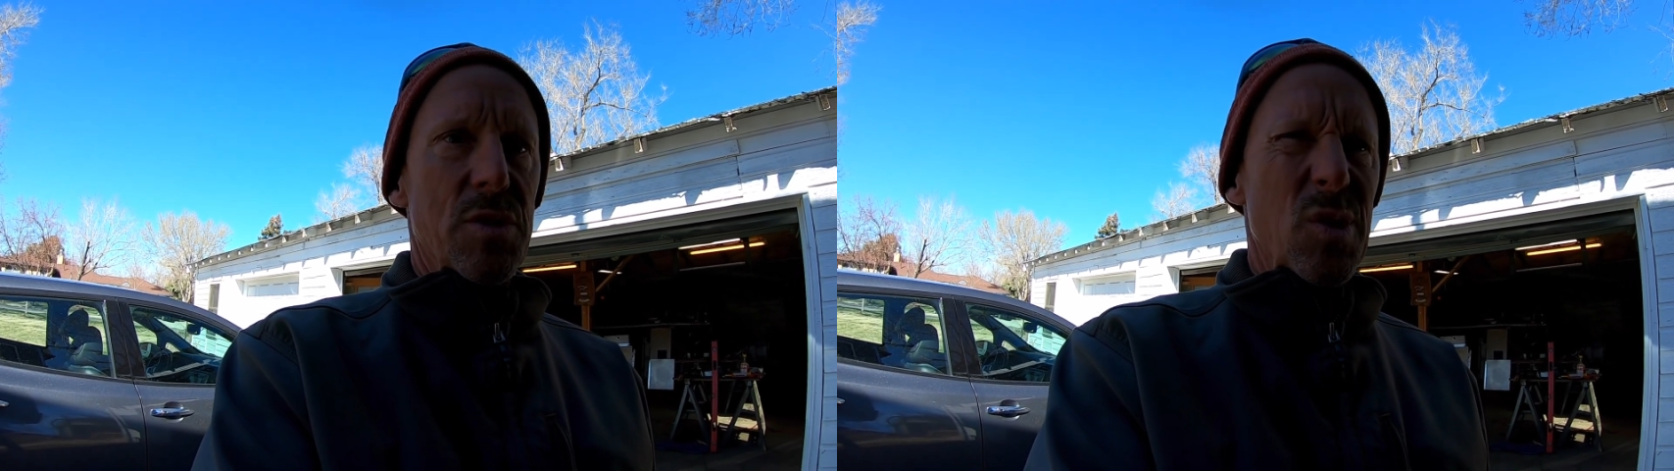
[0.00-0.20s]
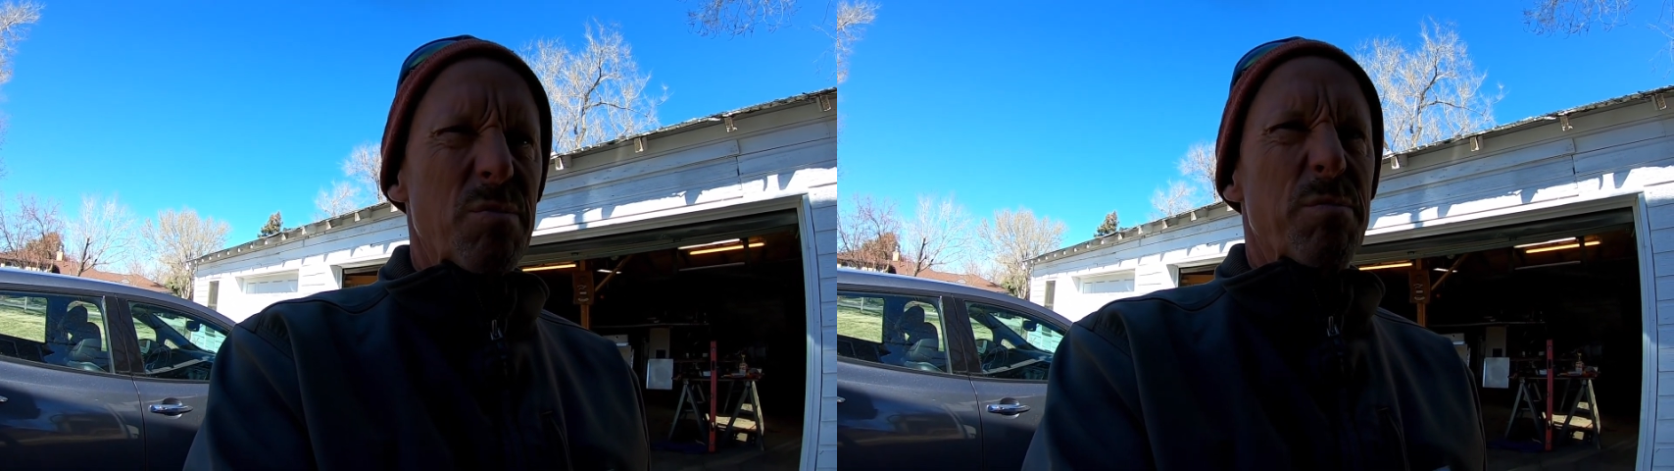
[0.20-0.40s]

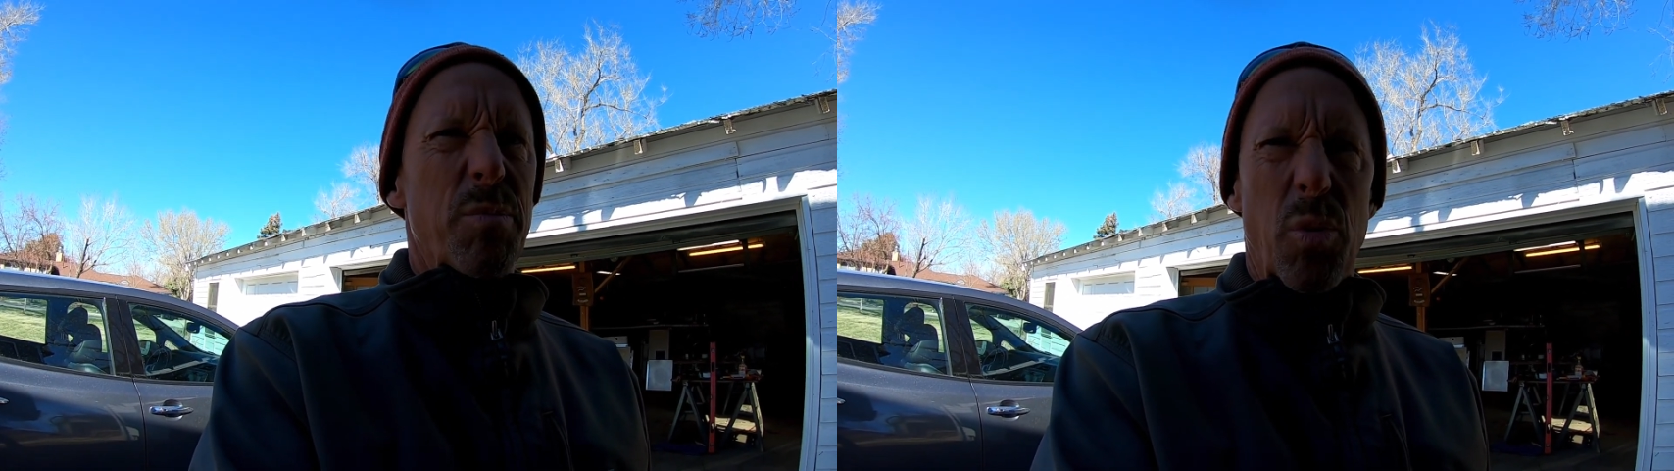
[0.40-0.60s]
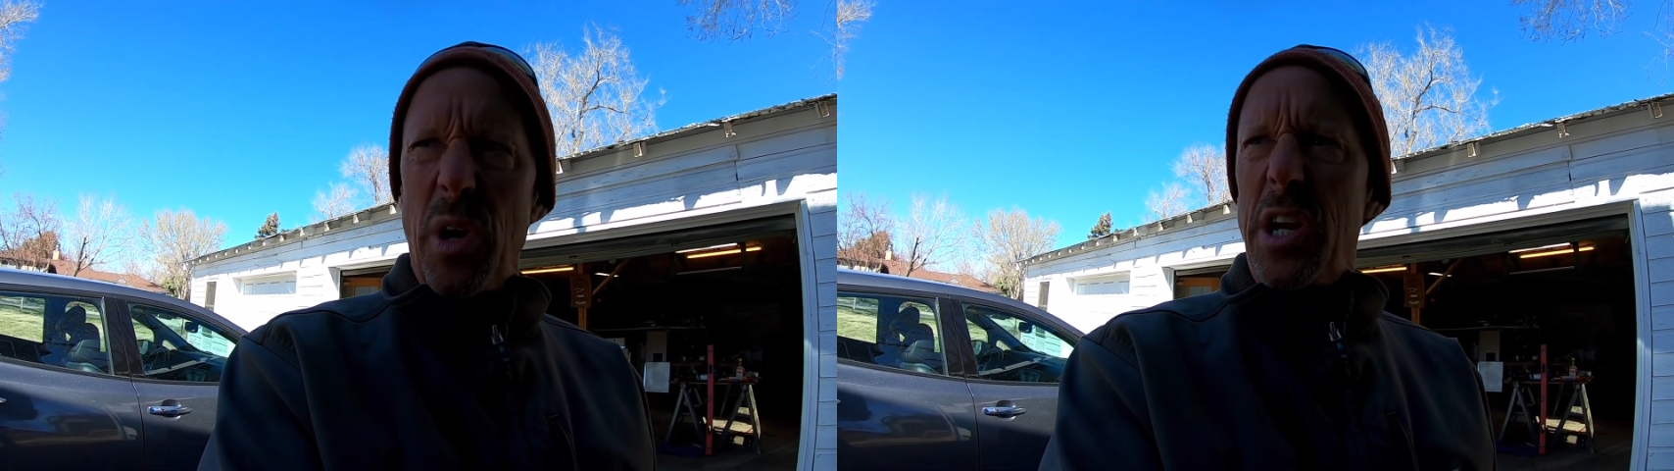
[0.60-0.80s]
so I'm
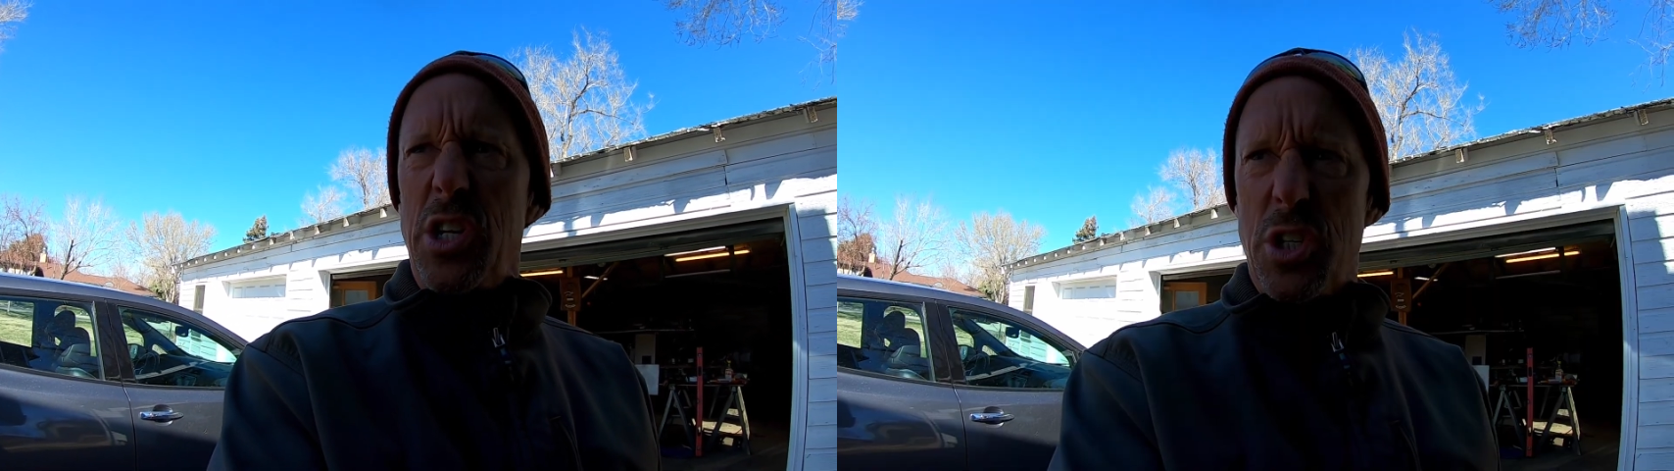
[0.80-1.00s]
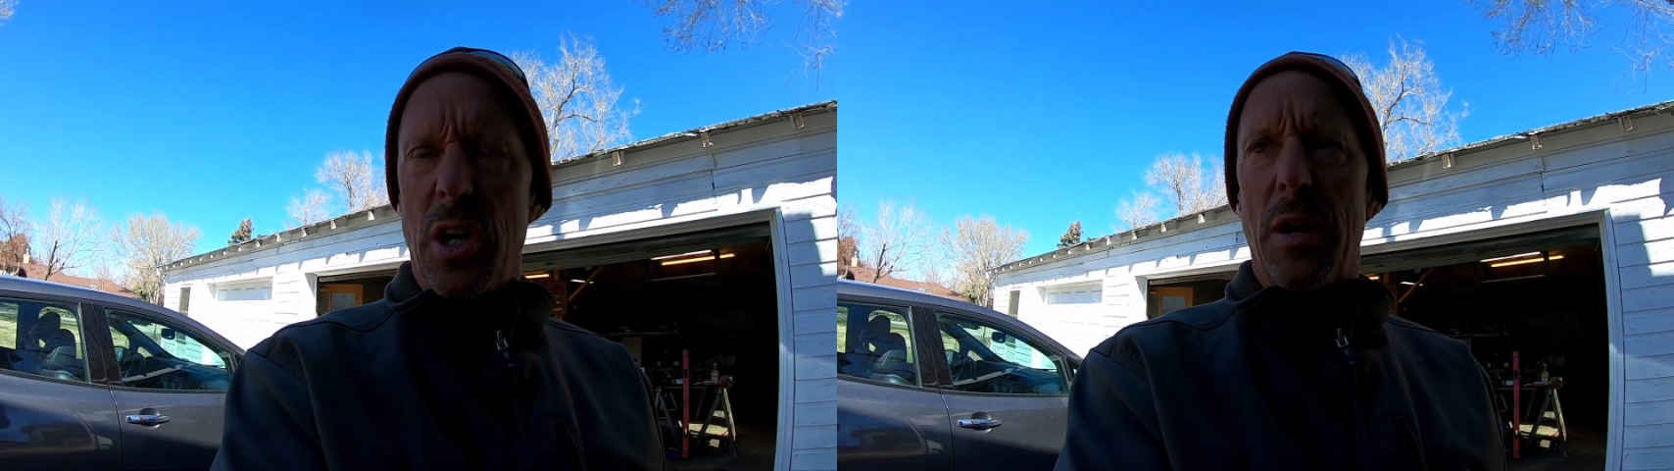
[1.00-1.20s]
pretty
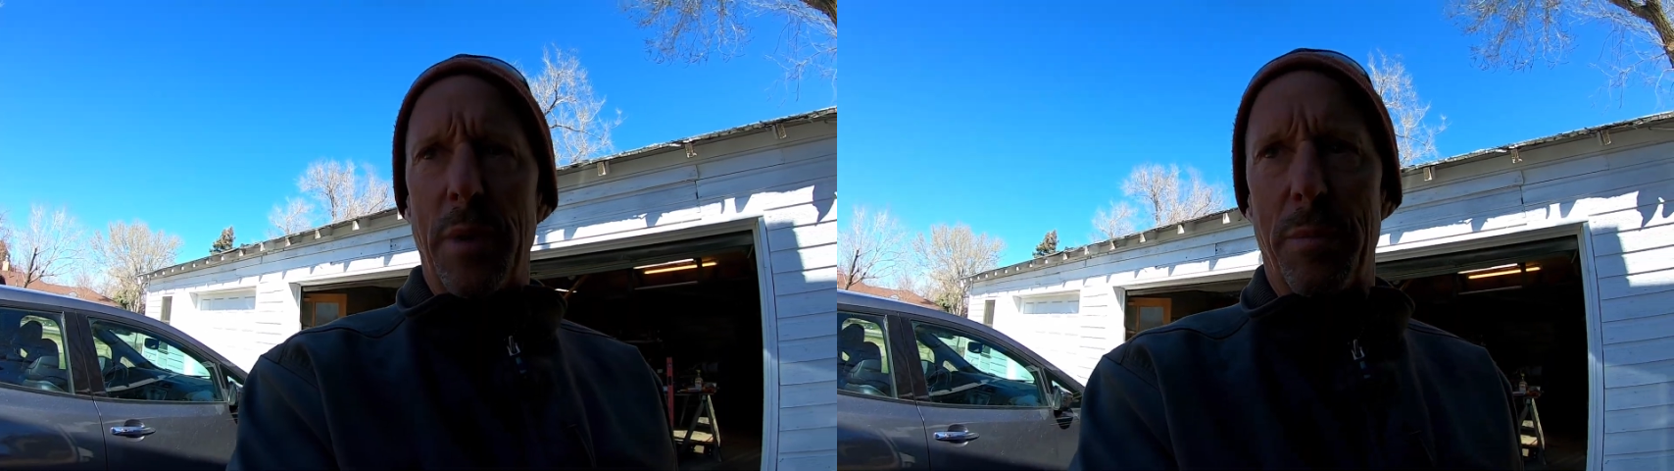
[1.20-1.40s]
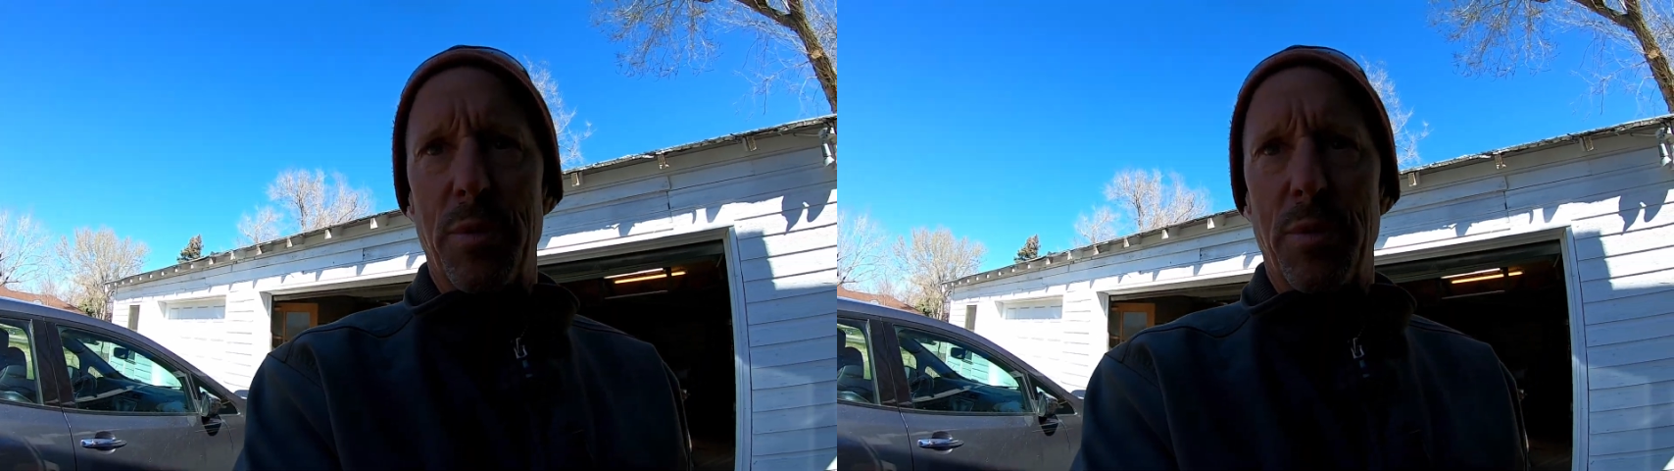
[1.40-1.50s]
sure I'm gonna